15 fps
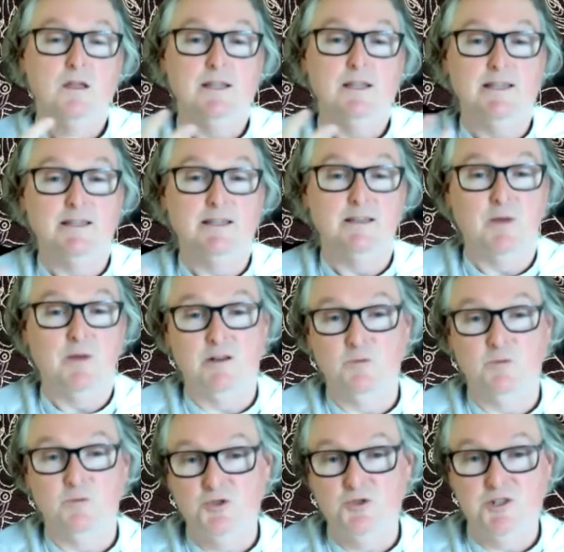In the
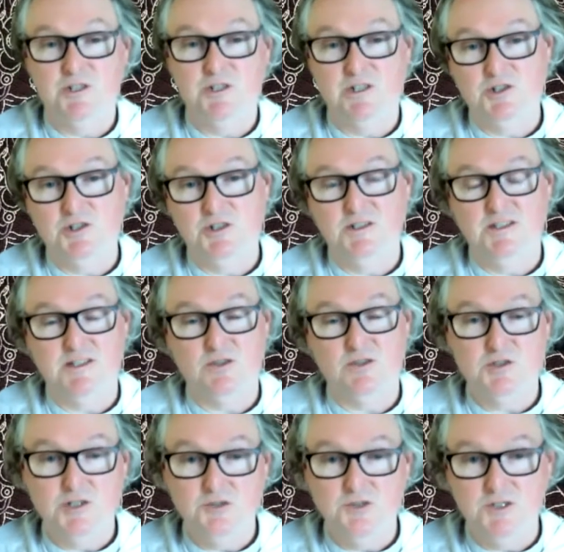Mahamudra tradition and the
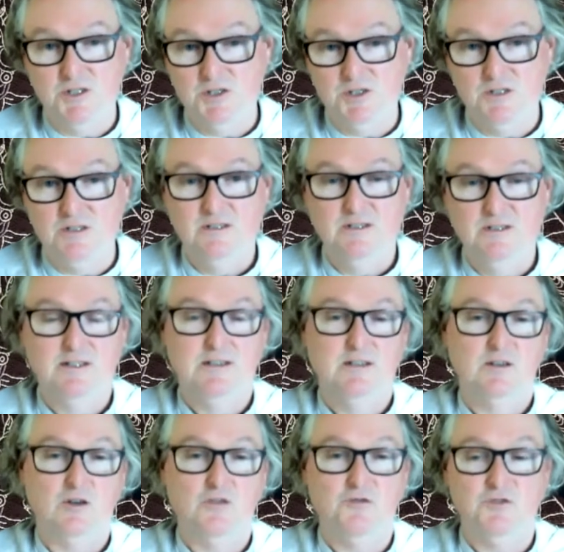Dzogchen tradition,
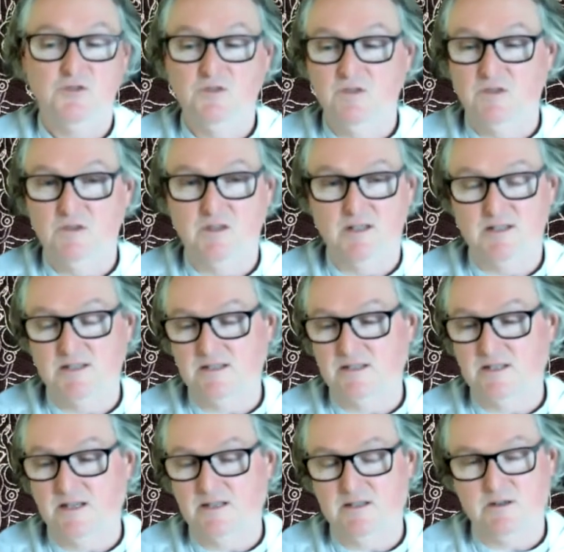often there's
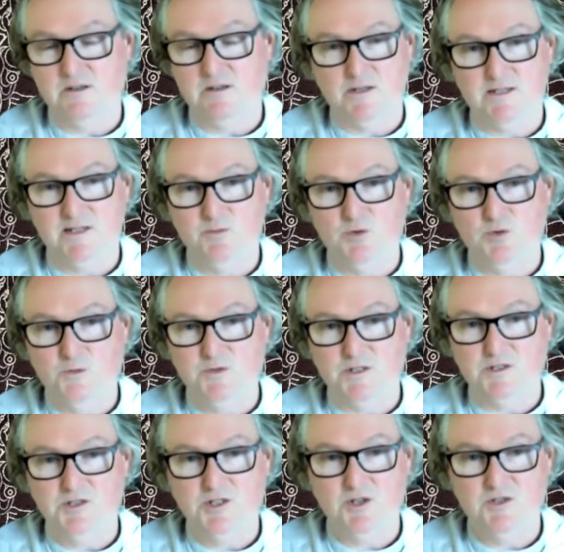a quite simple
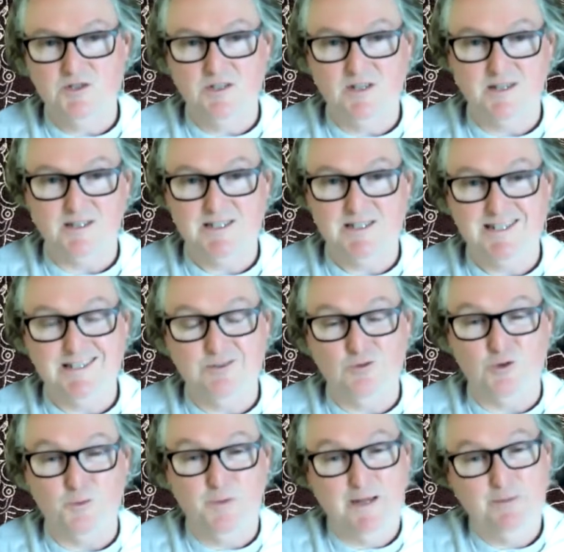object chosen, like a stick
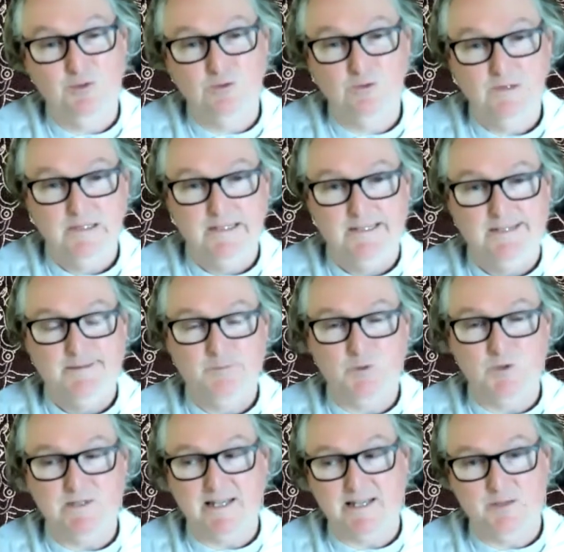or a pebble,
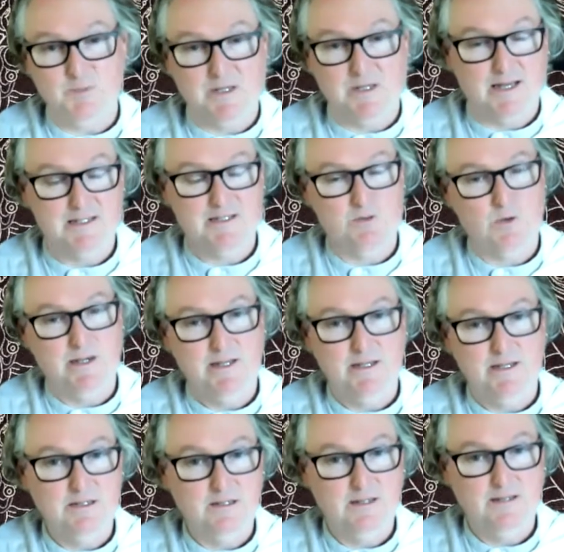because that can be cast away
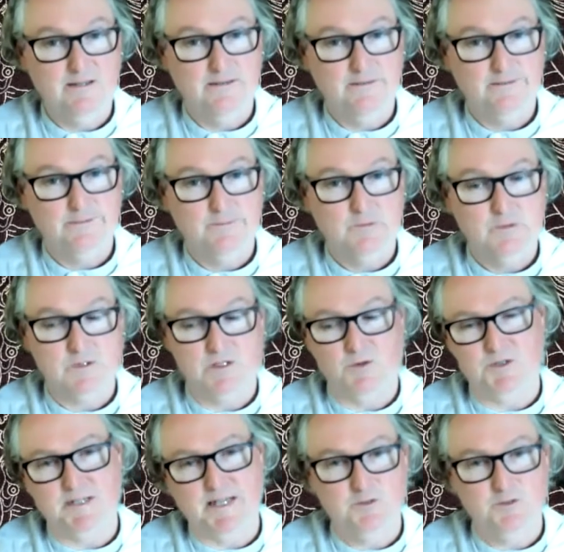easily. There's no
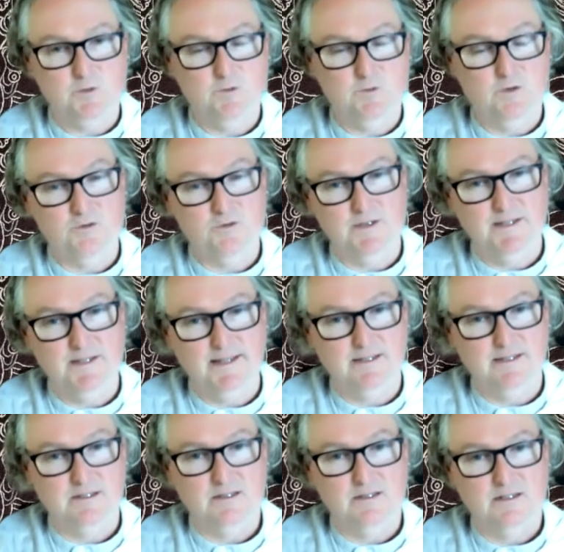attachment involved in that.
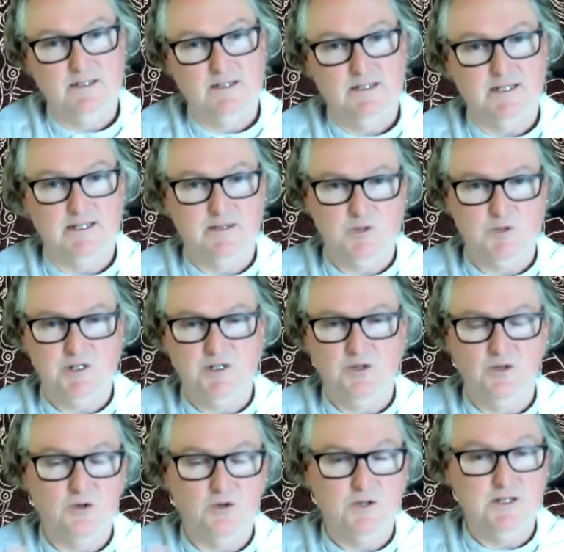And then when you no
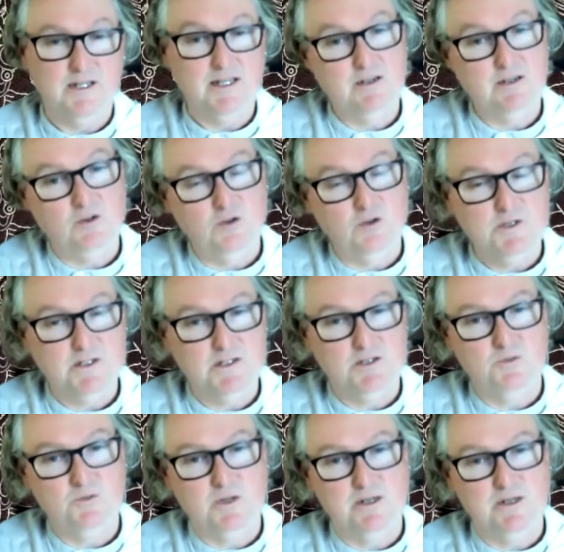longer need an object in
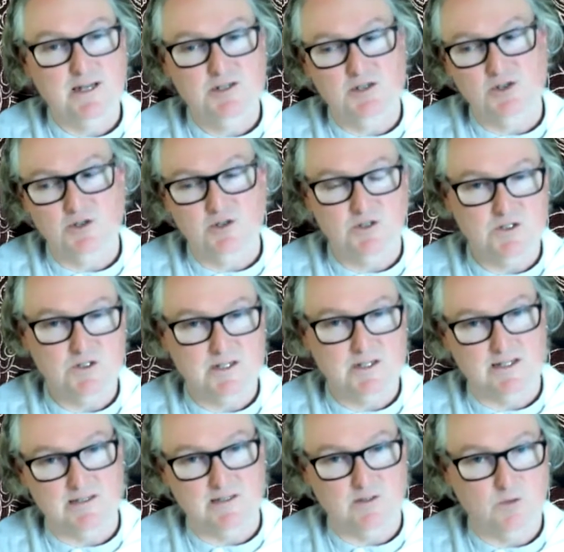your meditation, you can just
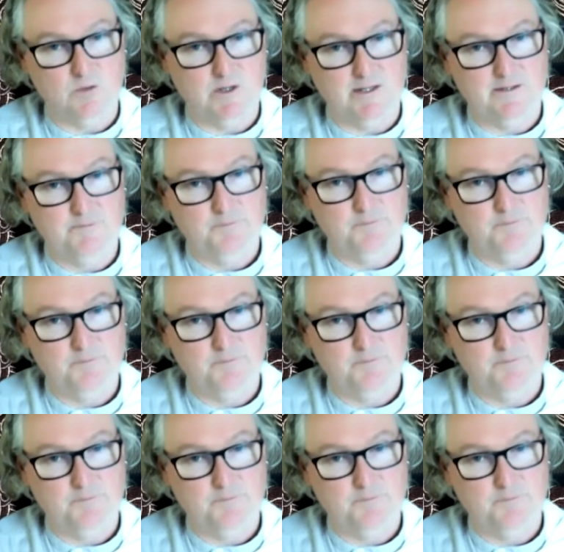cast it away.